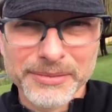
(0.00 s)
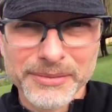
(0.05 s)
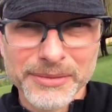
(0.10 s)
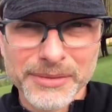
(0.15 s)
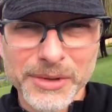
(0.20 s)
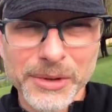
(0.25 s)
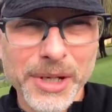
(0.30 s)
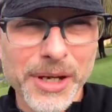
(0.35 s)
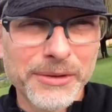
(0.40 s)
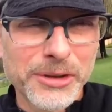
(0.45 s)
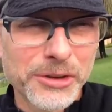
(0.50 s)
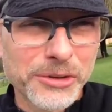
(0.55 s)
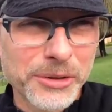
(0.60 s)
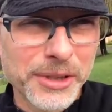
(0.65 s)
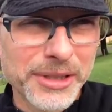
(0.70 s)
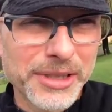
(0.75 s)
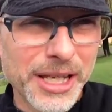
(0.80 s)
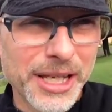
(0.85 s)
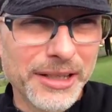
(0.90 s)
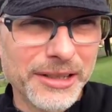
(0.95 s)
you have to
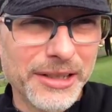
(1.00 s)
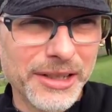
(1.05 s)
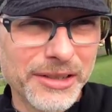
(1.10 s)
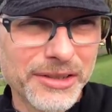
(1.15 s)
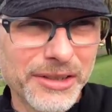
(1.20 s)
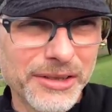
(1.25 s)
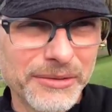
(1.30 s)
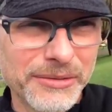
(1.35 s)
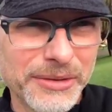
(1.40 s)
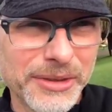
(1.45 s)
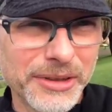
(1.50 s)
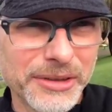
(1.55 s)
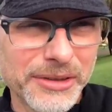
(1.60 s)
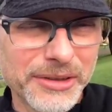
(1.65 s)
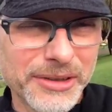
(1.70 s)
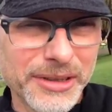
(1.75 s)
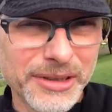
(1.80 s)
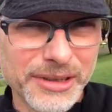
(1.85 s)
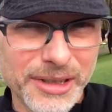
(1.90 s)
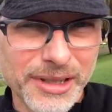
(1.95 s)
treat that addiction
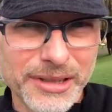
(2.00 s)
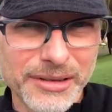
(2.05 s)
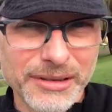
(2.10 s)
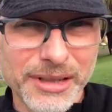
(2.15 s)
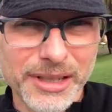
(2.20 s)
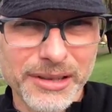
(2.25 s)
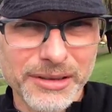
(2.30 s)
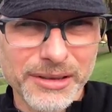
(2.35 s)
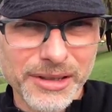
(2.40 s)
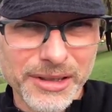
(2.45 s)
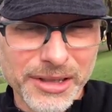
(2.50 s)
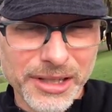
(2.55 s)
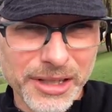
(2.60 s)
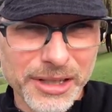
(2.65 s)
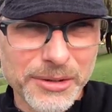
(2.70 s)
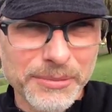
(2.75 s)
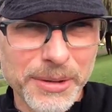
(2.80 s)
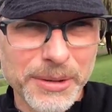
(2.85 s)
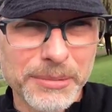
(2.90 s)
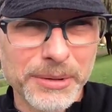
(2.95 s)
first and
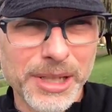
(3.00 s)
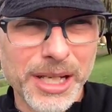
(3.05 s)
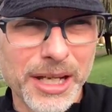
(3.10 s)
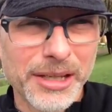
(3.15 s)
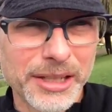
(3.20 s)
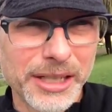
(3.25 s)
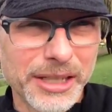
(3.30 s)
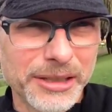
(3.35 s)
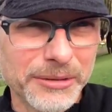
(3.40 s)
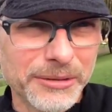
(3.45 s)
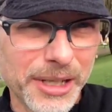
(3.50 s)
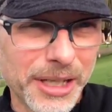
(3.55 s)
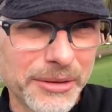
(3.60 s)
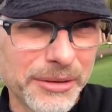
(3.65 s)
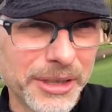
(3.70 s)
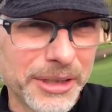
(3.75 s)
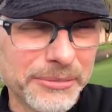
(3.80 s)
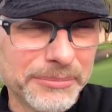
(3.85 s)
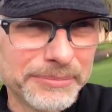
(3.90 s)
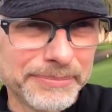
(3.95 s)
teach people how to get
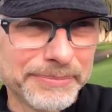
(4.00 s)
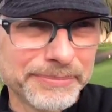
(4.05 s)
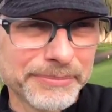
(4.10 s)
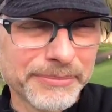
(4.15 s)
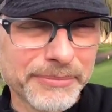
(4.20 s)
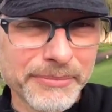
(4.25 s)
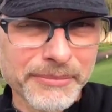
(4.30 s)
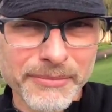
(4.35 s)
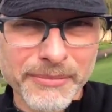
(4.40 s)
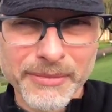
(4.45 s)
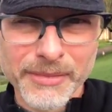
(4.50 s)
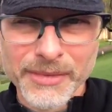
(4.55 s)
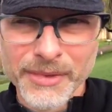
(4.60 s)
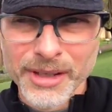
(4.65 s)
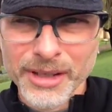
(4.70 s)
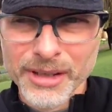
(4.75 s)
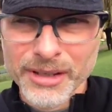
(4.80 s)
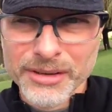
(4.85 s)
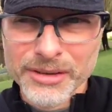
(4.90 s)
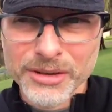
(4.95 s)
around it.
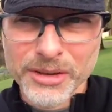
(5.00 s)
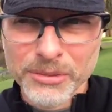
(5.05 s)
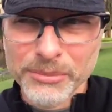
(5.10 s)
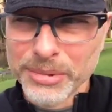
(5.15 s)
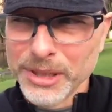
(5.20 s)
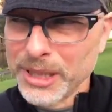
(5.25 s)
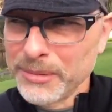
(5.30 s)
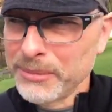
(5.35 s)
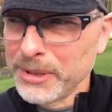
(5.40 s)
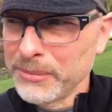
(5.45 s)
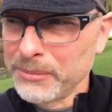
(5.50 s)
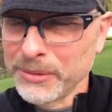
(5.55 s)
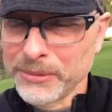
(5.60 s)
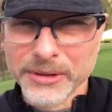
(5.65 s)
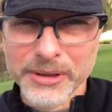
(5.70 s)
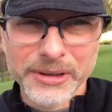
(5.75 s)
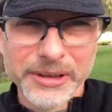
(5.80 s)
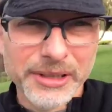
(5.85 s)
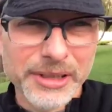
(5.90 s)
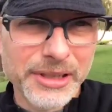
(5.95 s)
So don't blame people
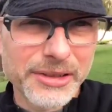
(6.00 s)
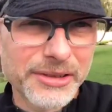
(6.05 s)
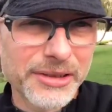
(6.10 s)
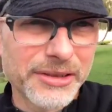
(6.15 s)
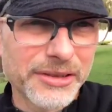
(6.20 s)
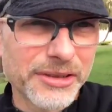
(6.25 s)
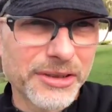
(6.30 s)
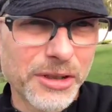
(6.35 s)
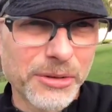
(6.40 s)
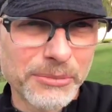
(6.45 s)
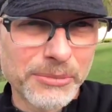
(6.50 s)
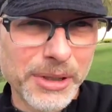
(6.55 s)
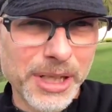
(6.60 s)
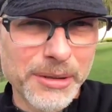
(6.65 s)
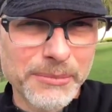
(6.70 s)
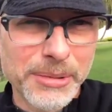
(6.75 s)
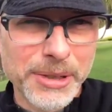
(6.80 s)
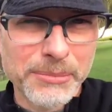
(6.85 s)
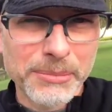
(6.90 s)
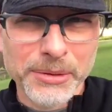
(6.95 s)
for their addictions. Don't
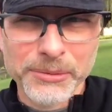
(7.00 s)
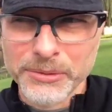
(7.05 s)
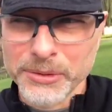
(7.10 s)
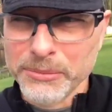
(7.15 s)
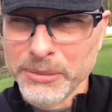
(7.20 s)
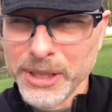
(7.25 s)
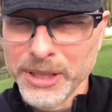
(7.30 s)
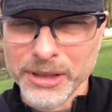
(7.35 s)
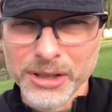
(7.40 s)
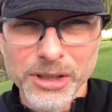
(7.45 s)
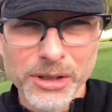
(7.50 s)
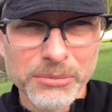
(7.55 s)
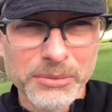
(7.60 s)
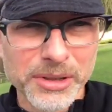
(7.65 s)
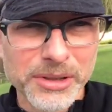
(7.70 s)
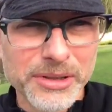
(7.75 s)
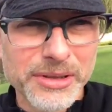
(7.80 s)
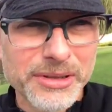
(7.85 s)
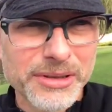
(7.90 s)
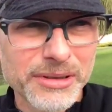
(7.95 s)
blame people for being
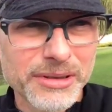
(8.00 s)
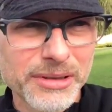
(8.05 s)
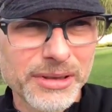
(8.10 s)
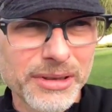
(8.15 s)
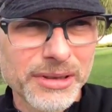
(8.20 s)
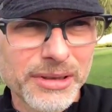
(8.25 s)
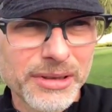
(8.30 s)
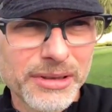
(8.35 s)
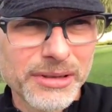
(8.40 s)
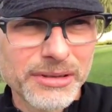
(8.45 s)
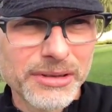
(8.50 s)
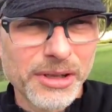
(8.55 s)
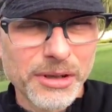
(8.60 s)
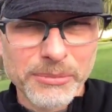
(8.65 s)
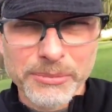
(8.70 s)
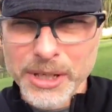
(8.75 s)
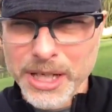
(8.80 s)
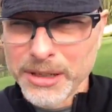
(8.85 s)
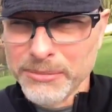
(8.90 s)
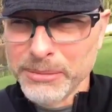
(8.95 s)
homeless.
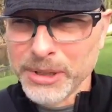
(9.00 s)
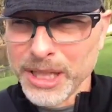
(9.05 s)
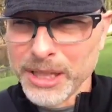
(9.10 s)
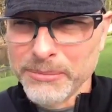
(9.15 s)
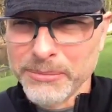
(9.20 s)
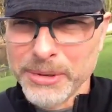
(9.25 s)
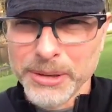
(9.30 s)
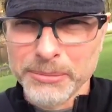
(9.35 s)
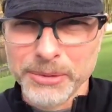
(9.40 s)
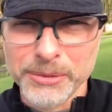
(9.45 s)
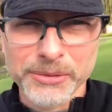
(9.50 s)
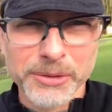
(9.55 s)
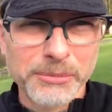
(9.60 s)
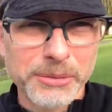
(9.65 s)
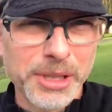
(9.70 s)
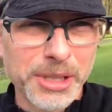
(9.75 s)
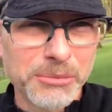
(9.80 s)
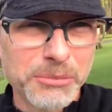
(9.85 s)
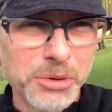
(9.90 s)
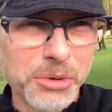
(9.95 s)
Don't blame people for
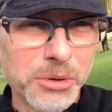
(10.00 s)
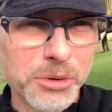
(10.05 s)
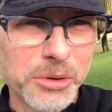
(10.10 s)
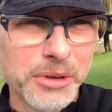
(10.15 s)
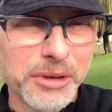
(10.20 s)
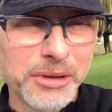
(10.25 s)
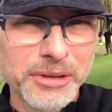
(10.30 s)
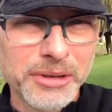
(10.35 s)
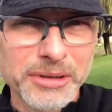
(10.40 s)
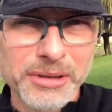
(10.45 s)
being poor.